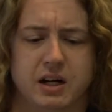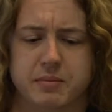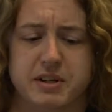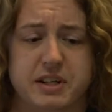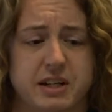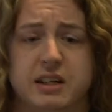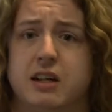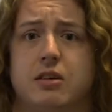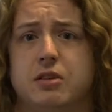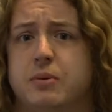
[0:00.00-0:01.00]
And yeah,
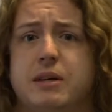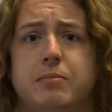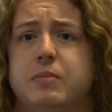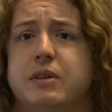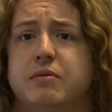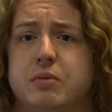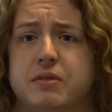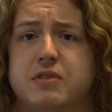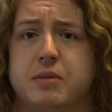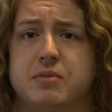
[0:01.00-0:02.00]
along the way,
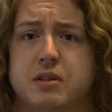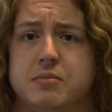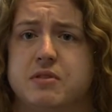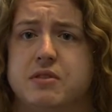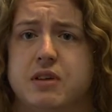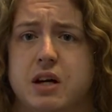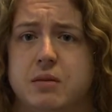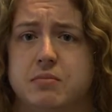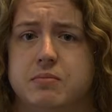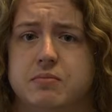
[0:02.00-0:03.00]
we've sometimes
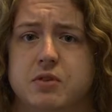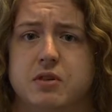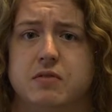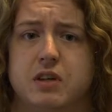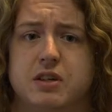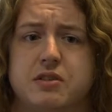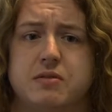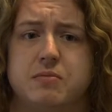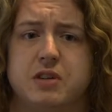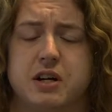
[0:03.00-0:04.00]
sort of lost
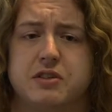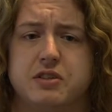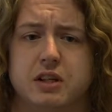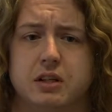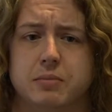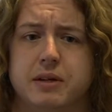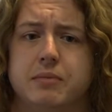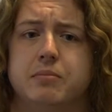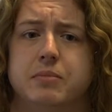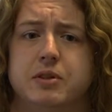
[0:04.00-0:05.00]
touch a little bit.
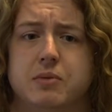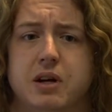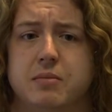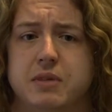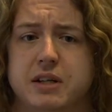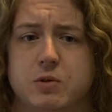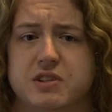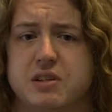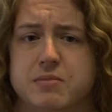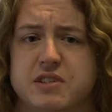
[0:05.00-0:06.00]
It's one
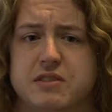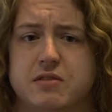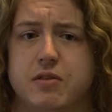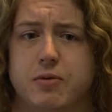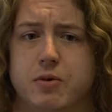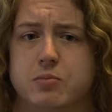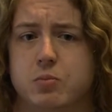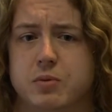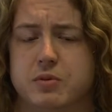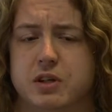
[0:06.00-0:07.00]
team has thought
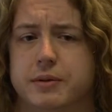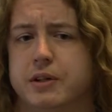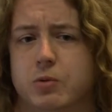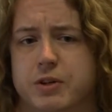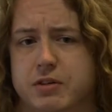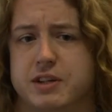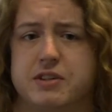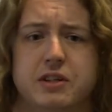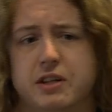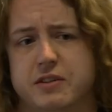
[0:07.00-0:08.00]
we were going one
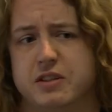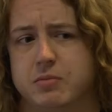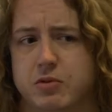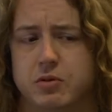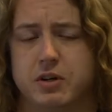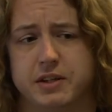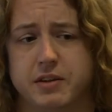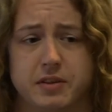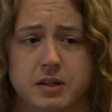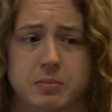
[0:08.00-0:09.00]
direction, another team thought another
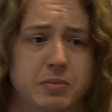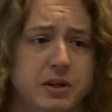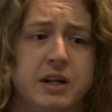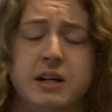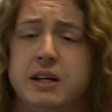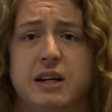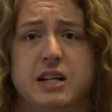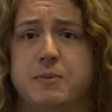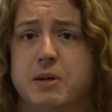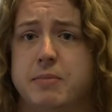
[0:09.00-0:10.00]
thing. But
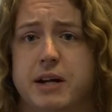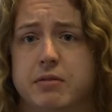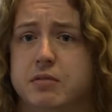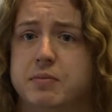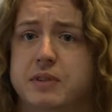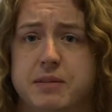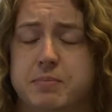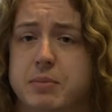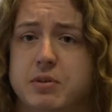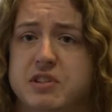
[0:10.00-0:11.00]
it's been a matter of get
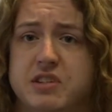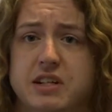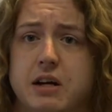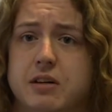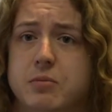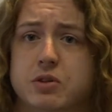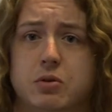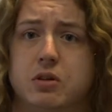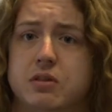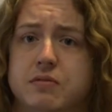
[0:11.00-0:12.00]
people to sit down and we
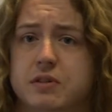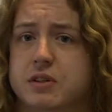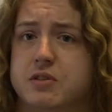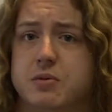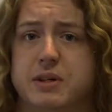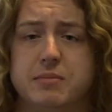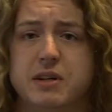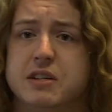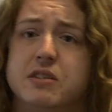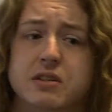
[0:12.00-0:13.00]
talk for 20
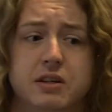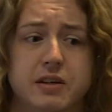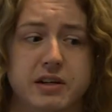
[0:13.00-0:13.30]
minutes, and then